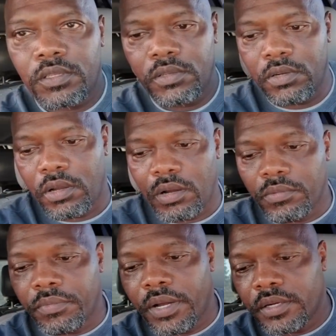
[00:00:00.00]
You know, I
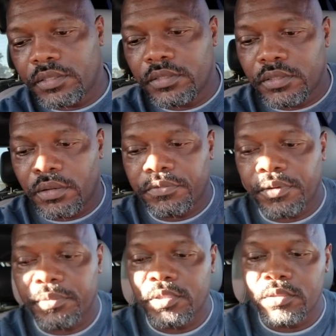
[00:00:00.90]
don't mind the hood. I'm
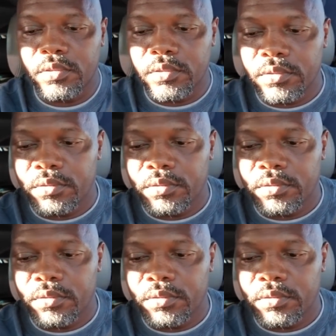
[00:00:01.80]
from the hood.